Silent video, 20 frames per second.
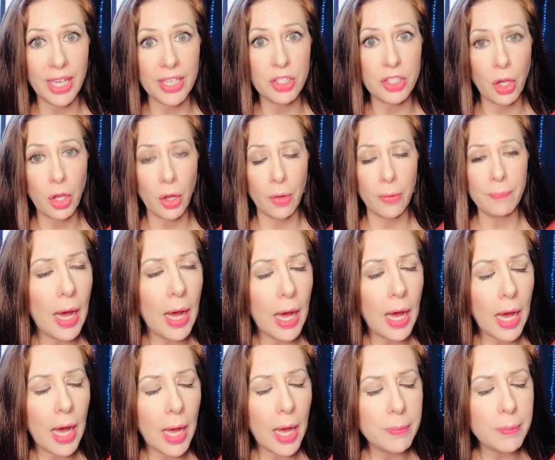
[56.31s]
So
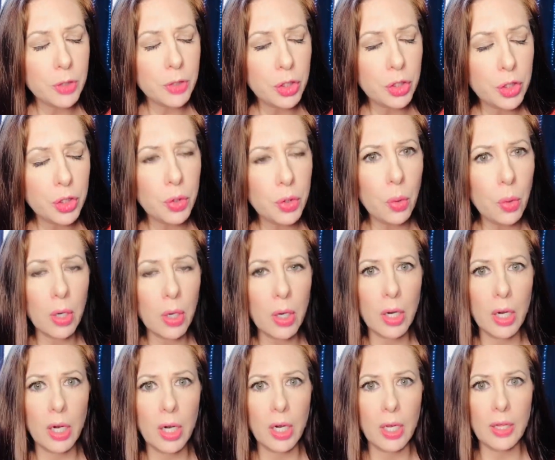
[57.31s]
I'm
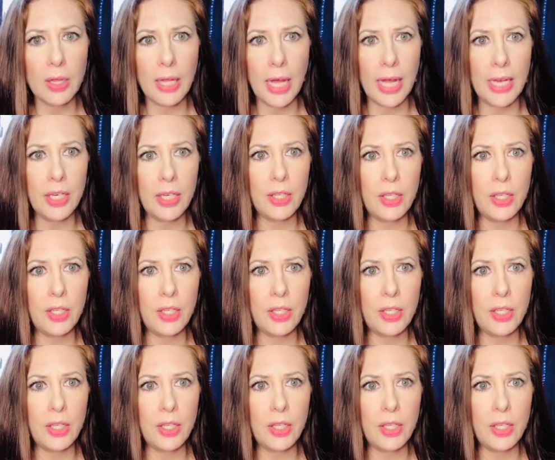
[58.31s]
sure that